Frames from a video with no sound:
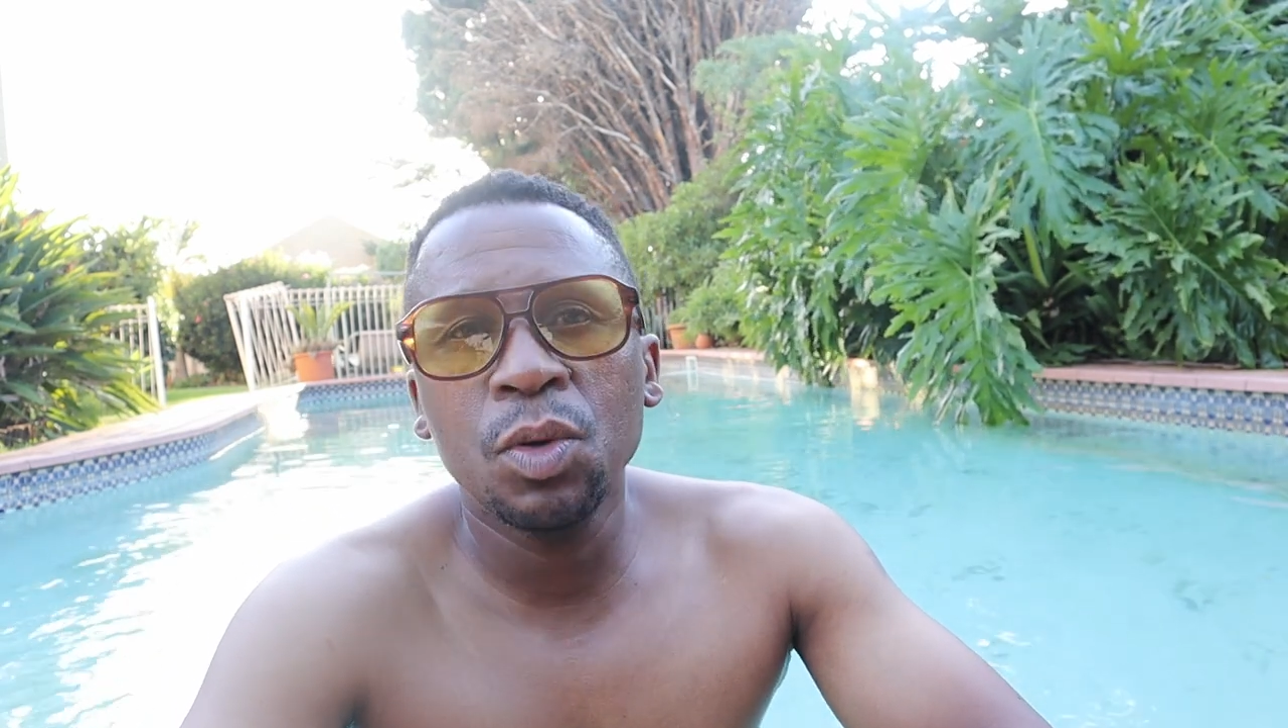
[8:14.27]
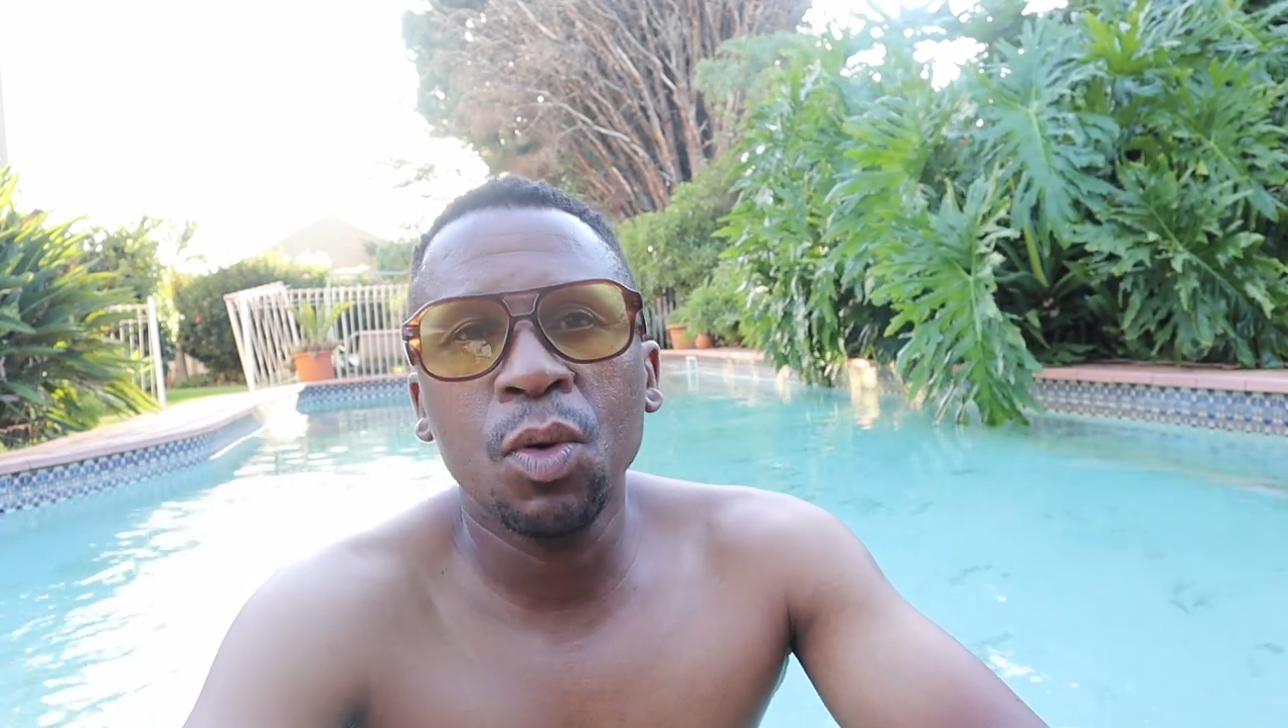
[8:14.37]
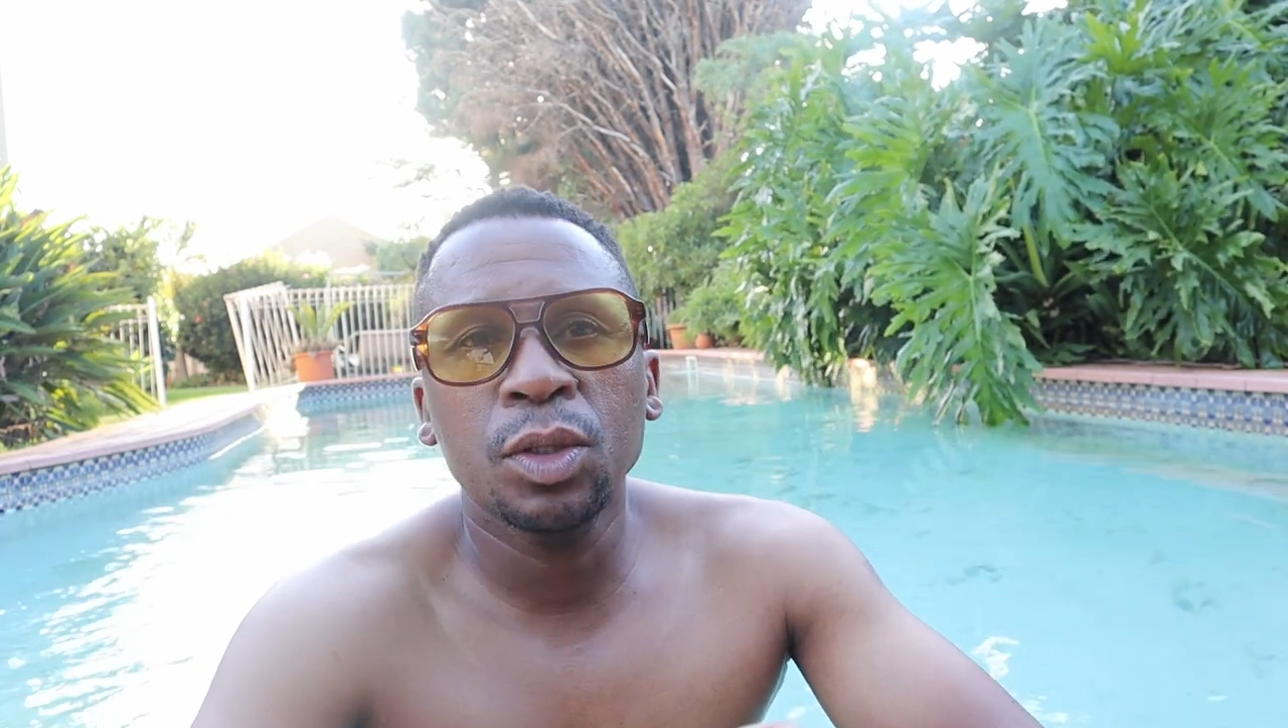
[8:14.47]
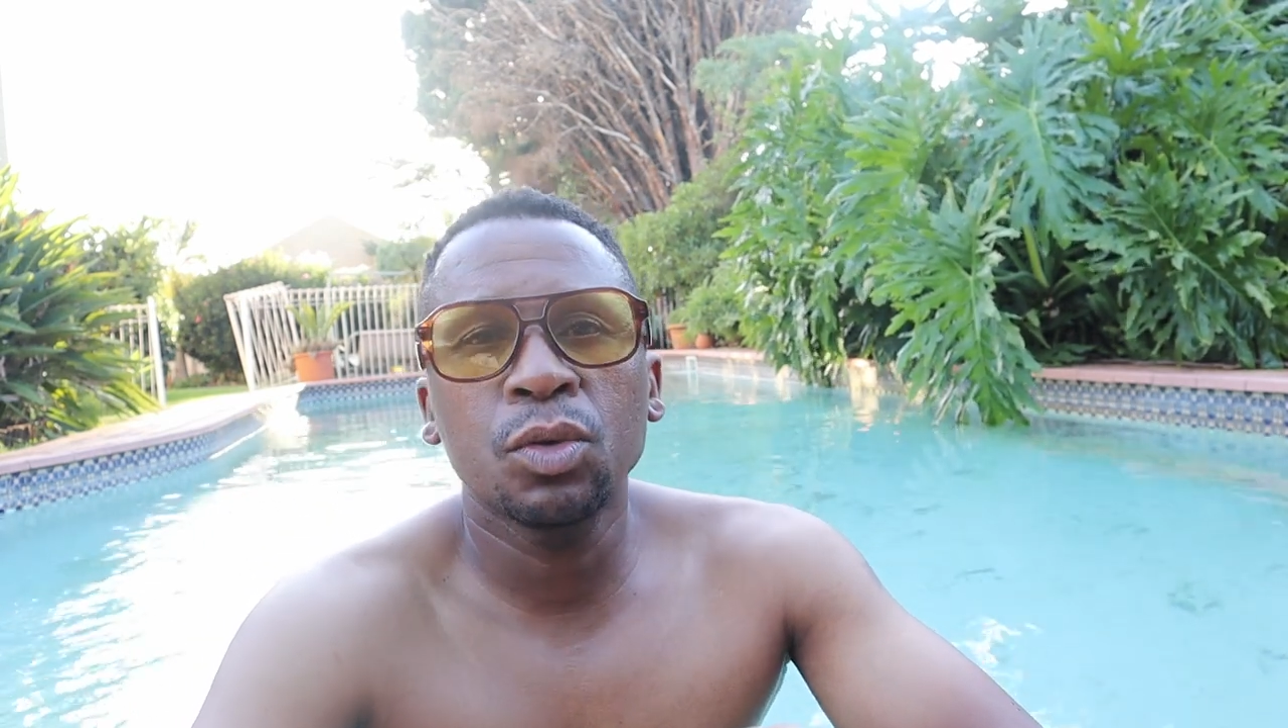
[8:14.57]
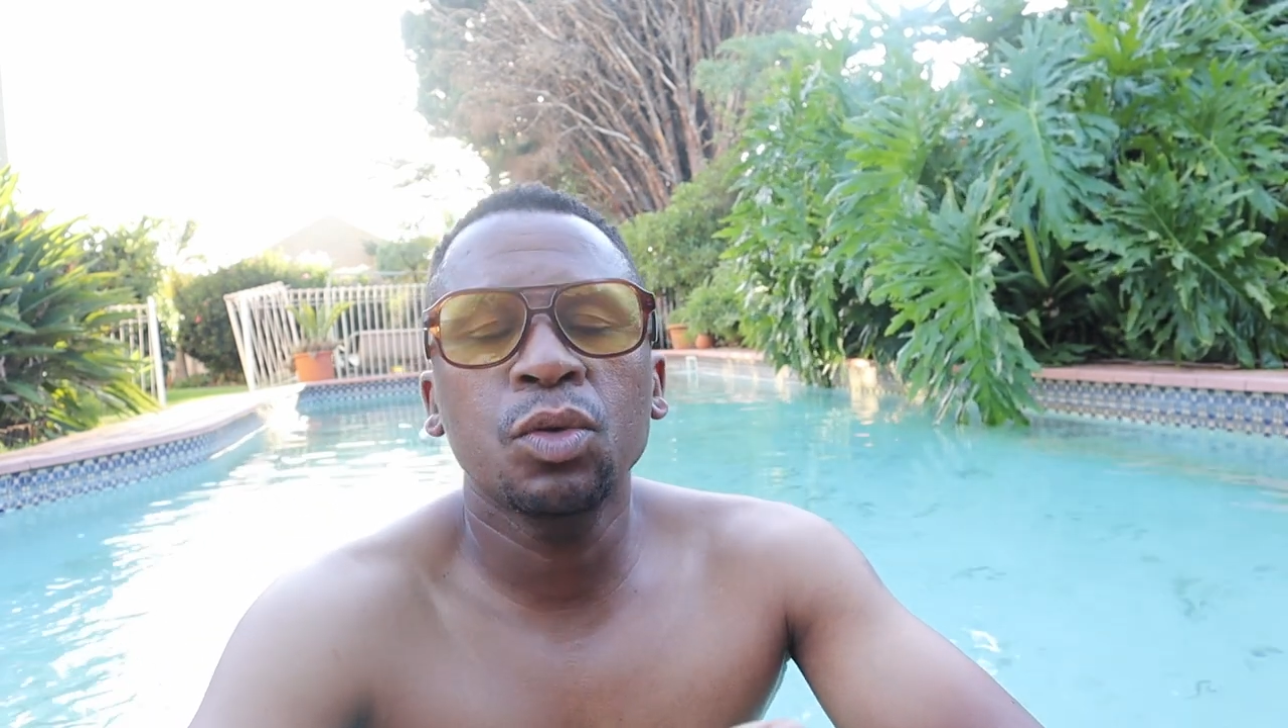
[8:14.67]
we
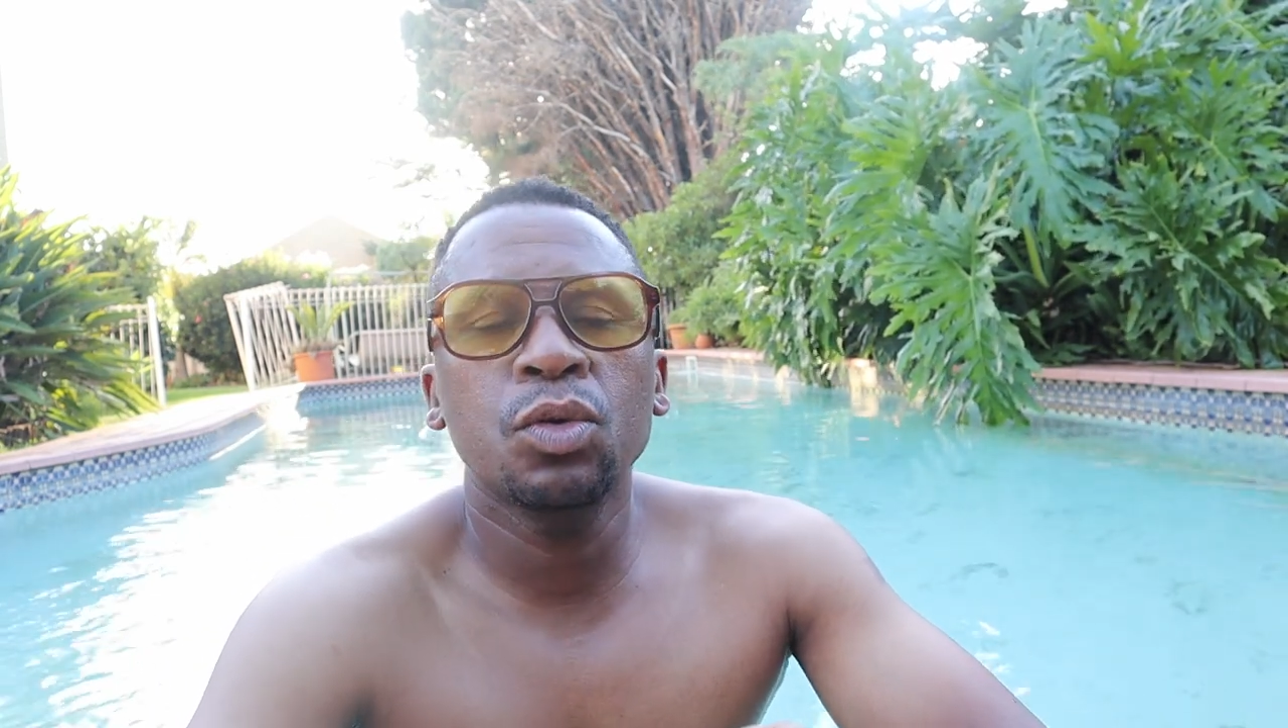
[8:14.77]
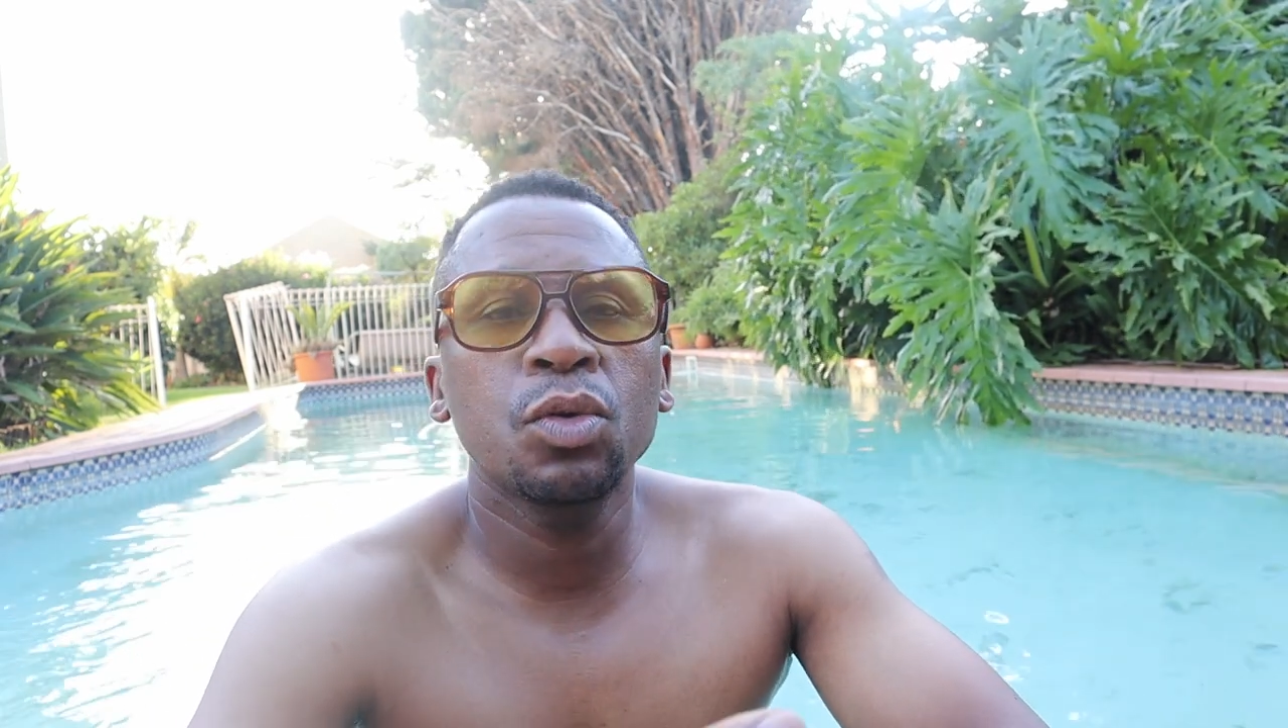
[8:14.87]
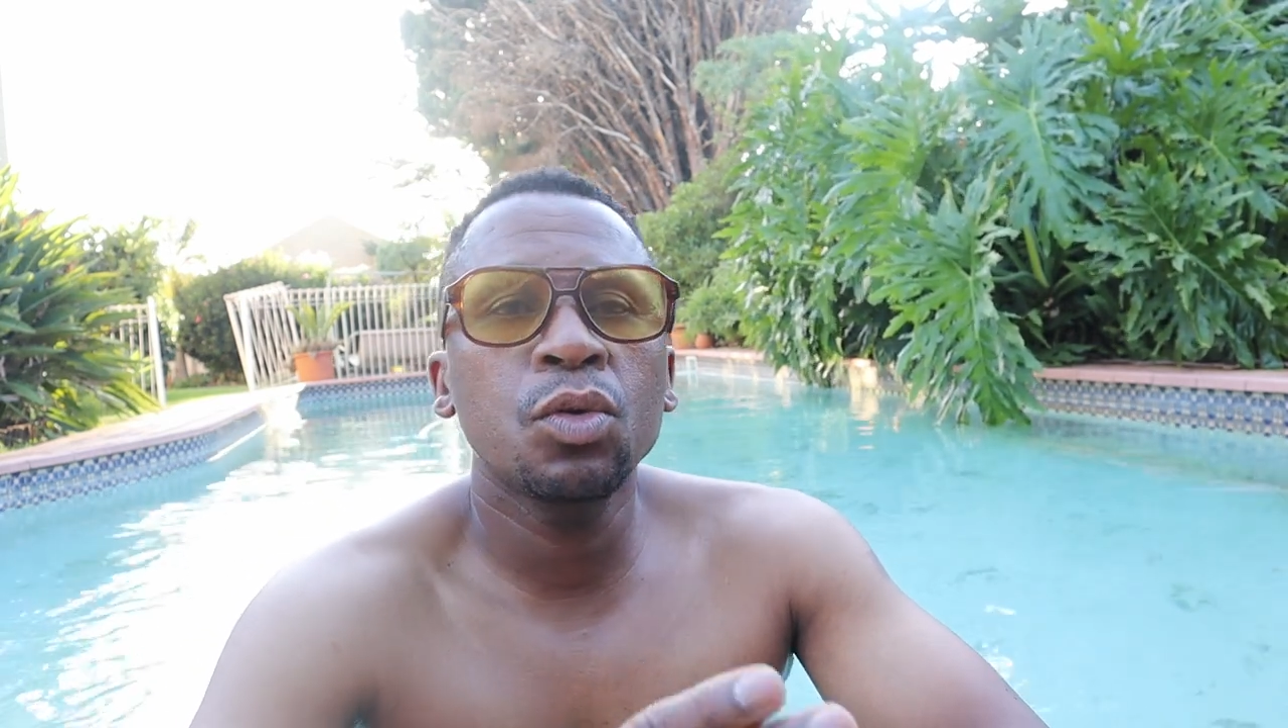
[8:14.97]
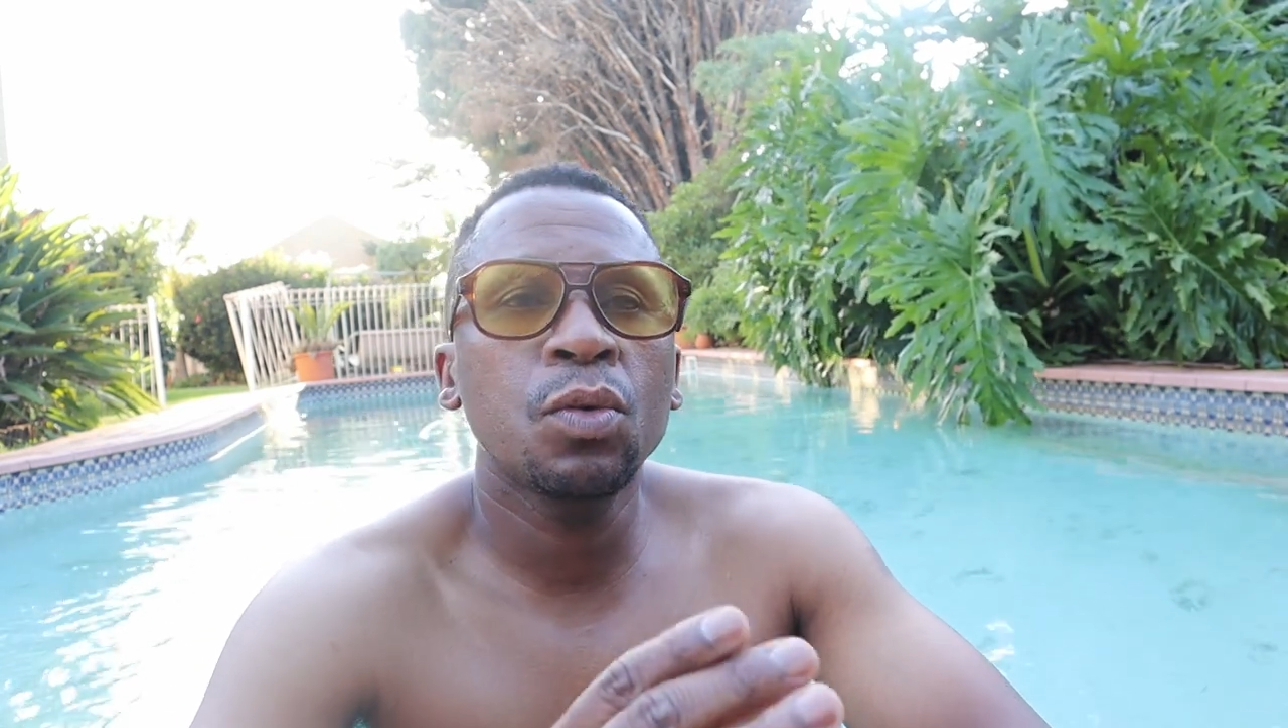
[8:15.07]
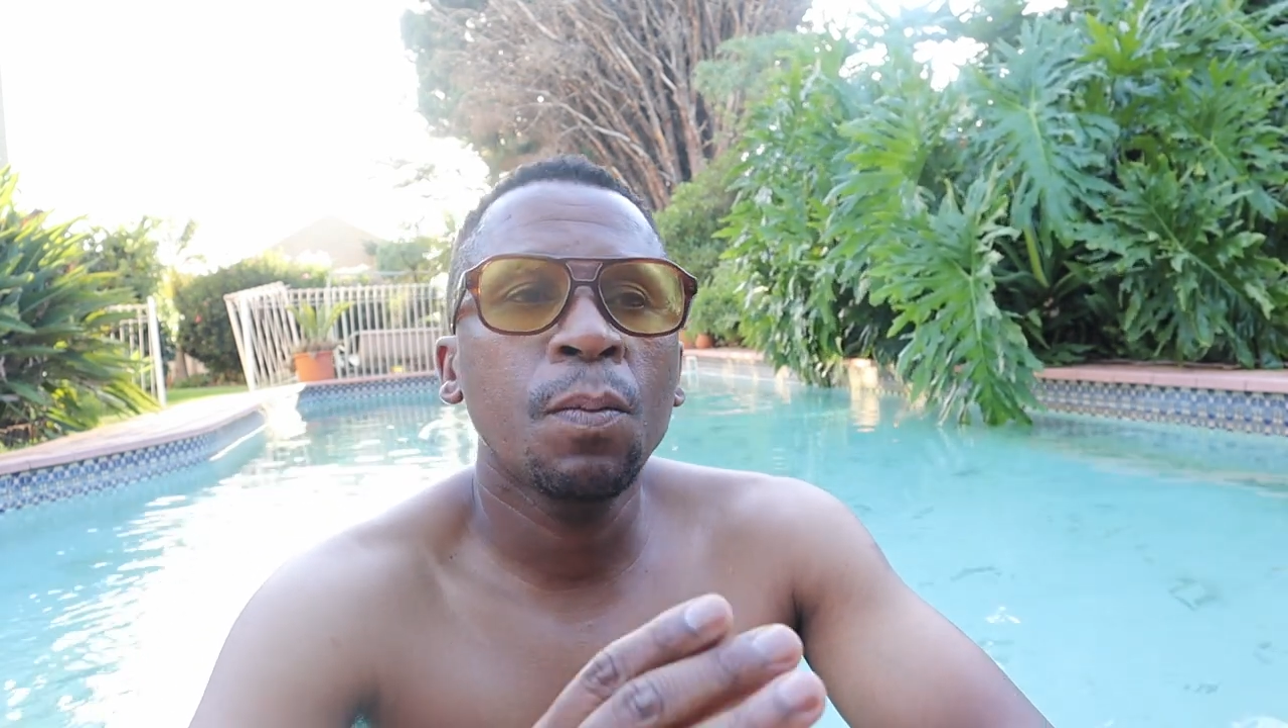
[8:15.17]
want to
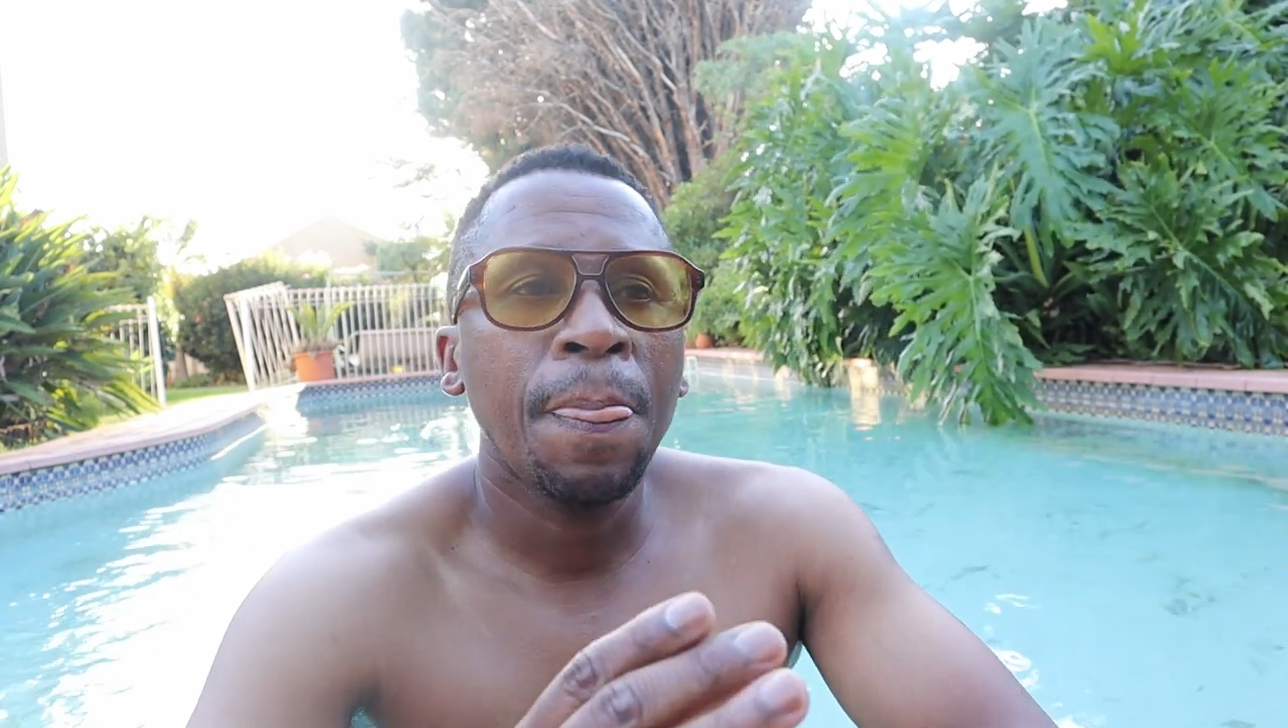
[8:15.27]
do.